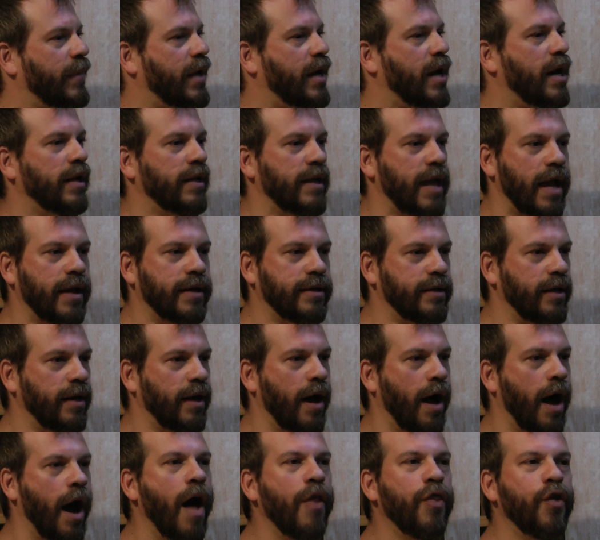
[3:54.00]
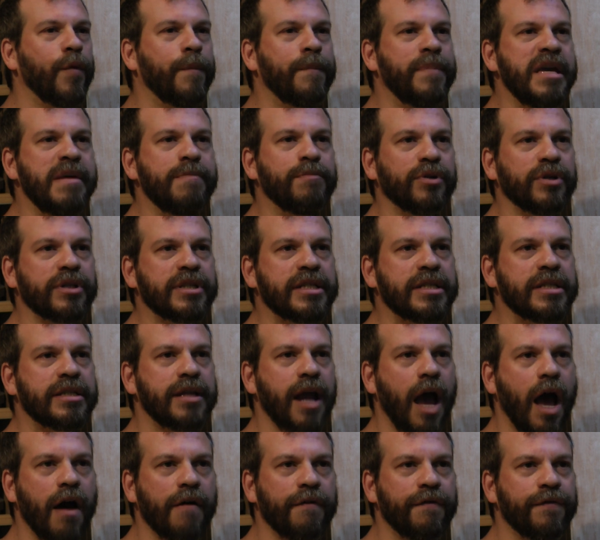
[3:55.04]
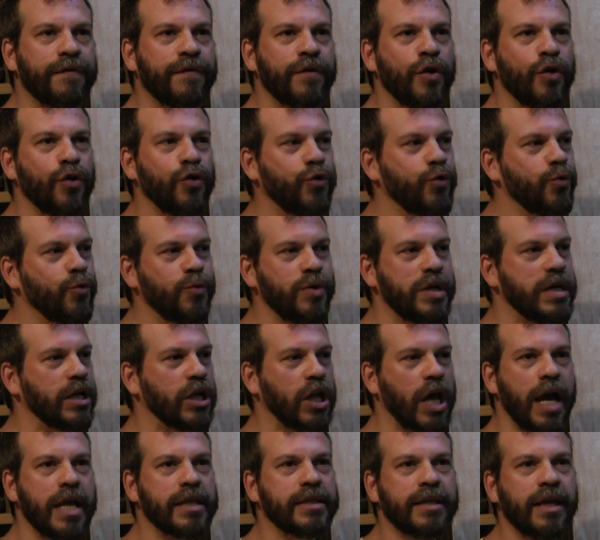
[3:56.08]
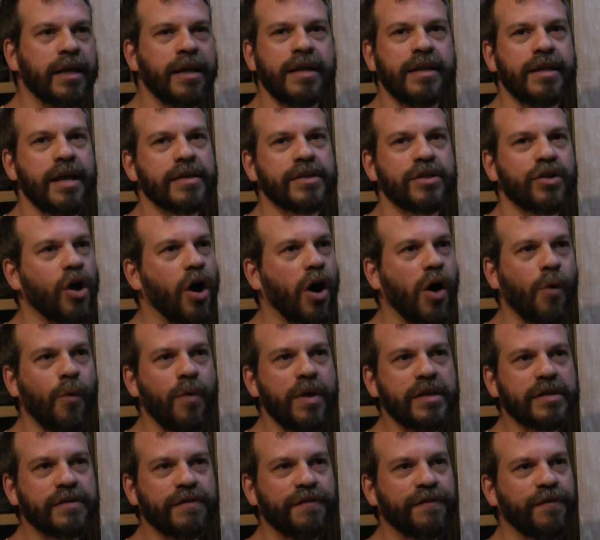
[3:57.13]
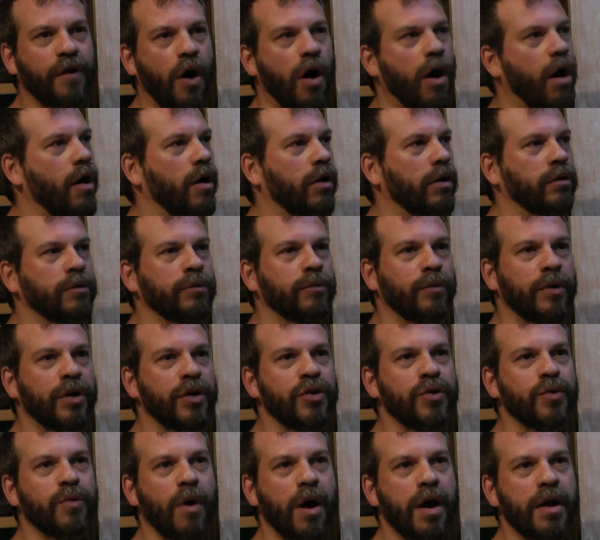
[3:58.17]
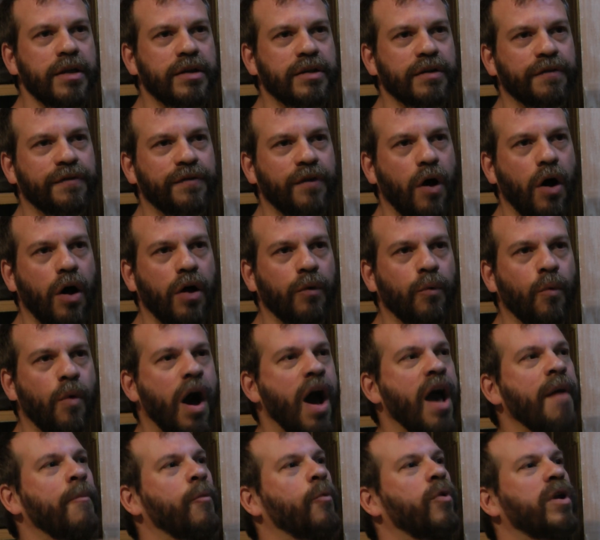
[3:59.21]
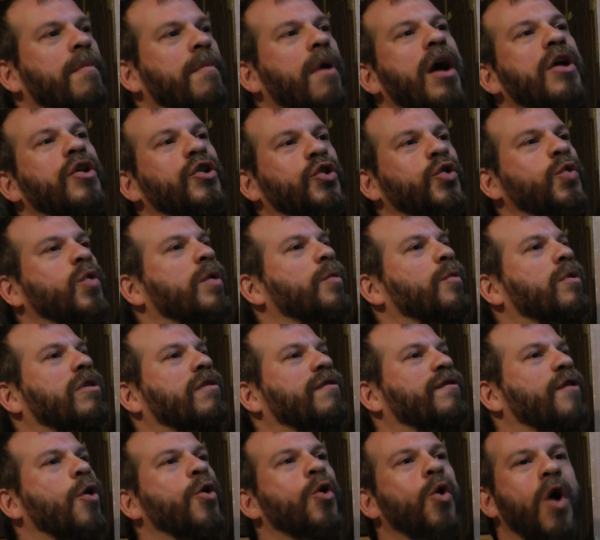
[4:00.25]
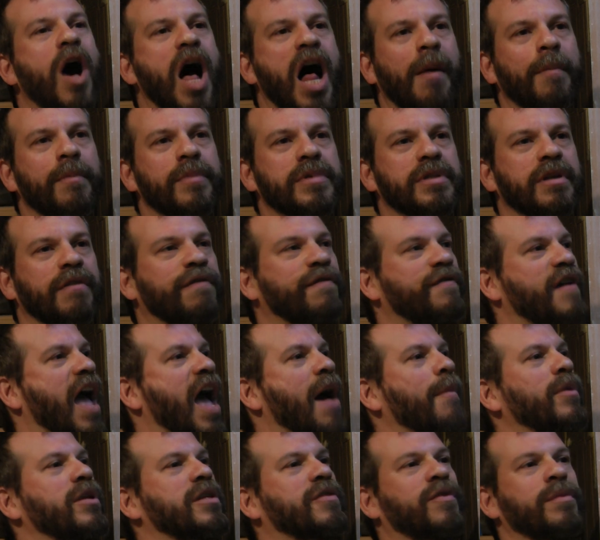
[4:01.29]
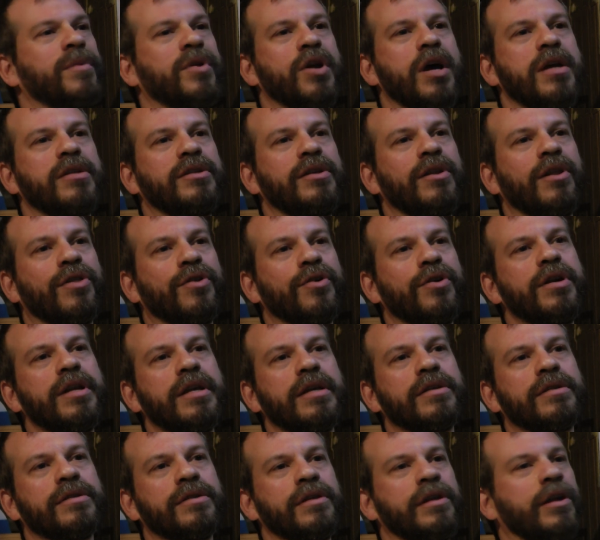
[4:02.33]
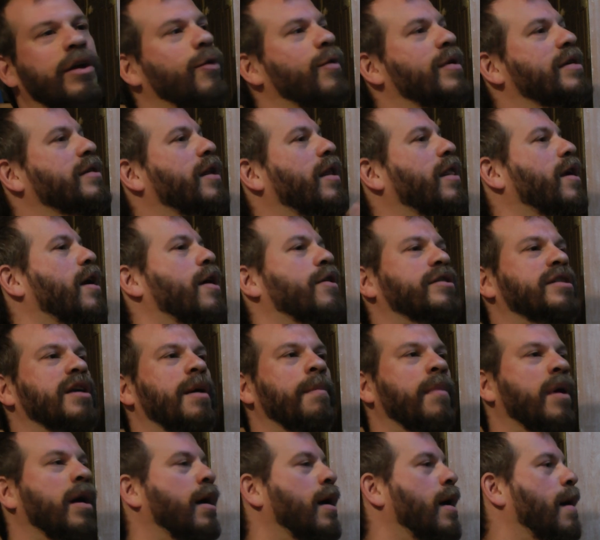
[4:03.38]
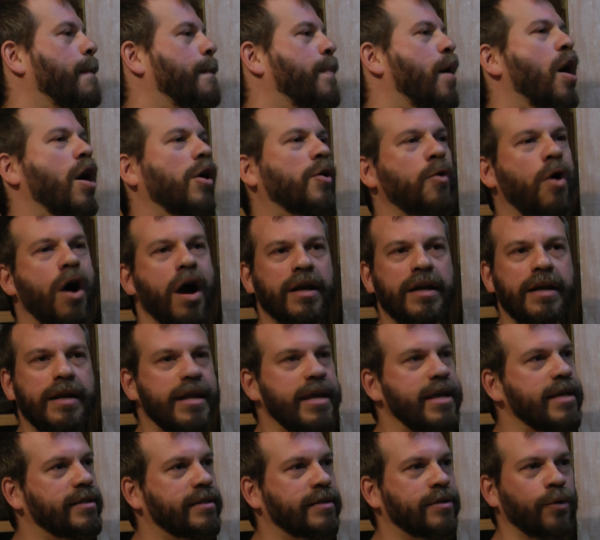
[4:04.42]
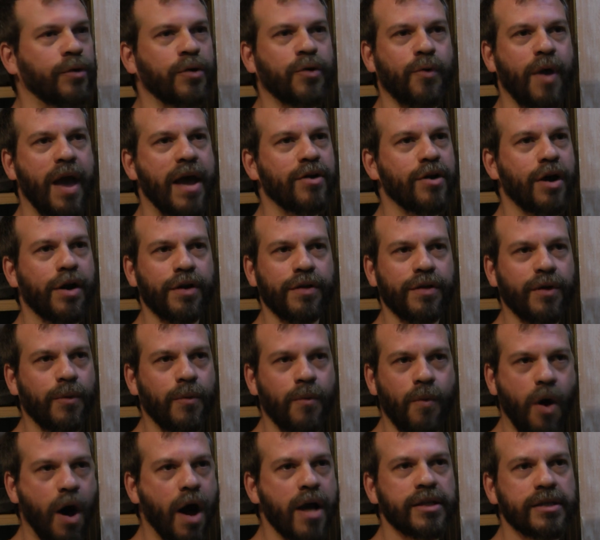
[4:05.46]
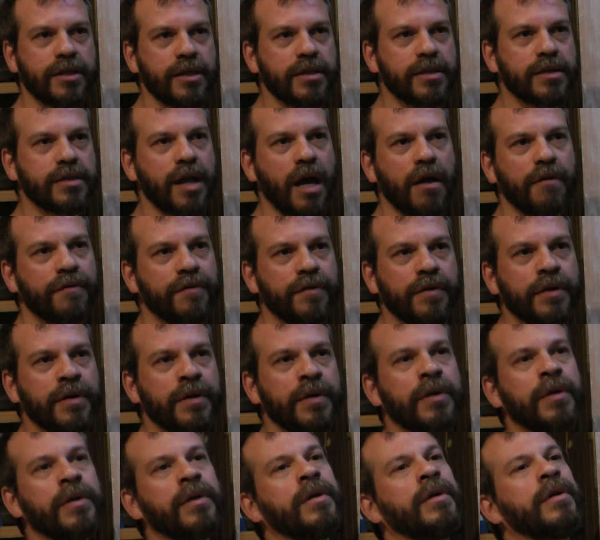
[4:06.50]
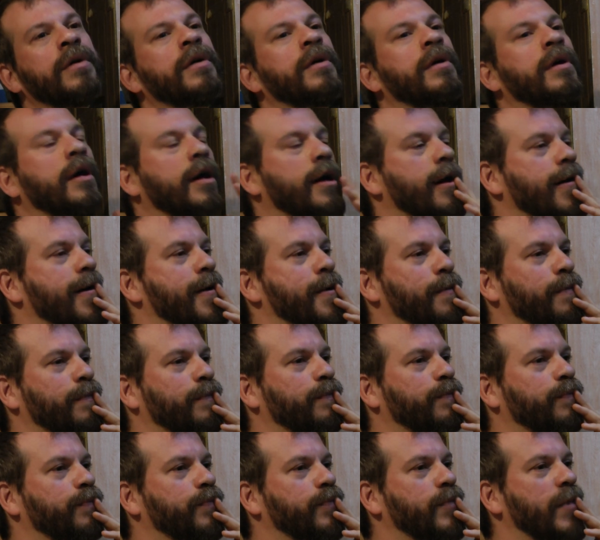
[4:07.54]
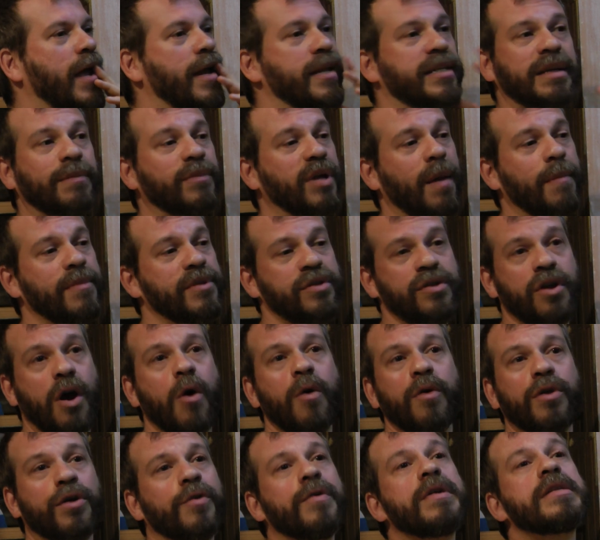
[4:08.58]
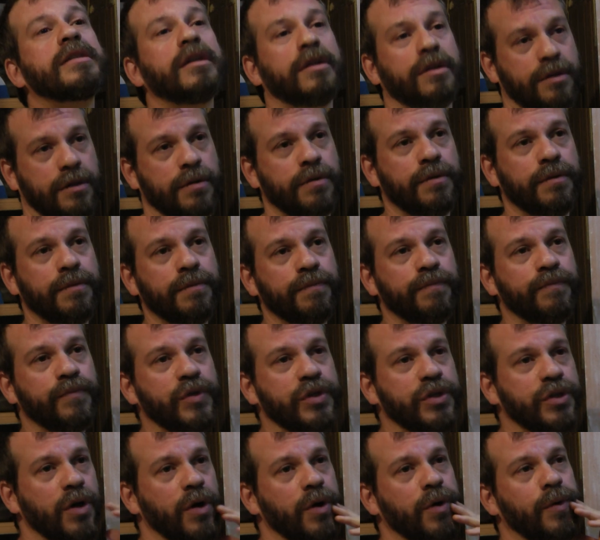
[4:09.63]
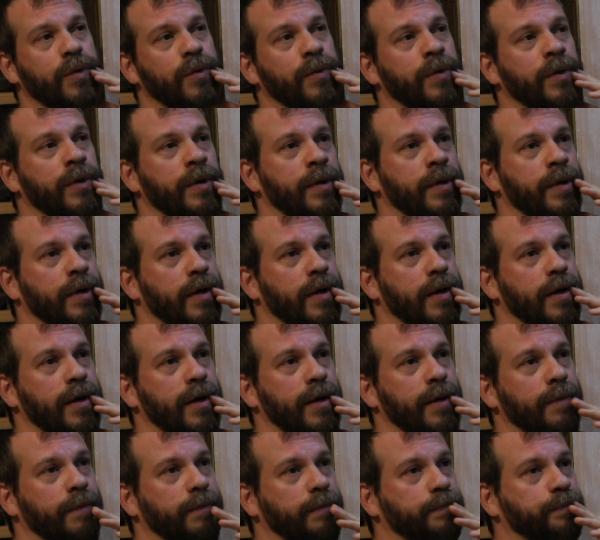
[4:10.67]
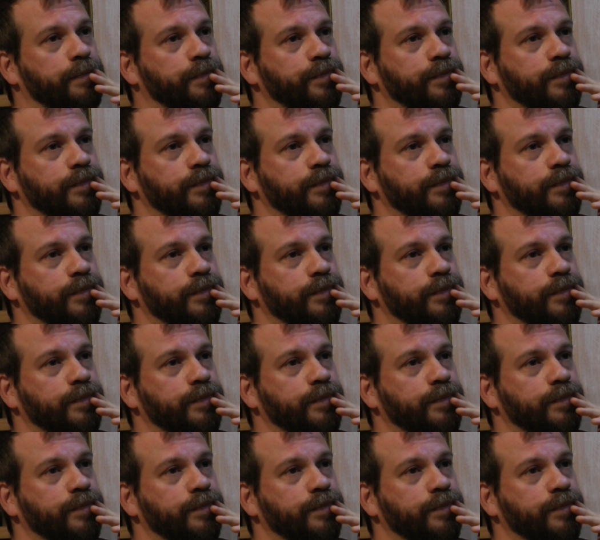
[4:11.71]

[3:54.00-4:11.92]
collecting other people's stuff, you realize that it doesn't always fall where you want it to fall. Why? am I doing with photo albums of families from the 1930s? You know, isn't there some punk rock niece or granddaughter that wants this stuff? Um, and sometimes no, there isn't. So. Um,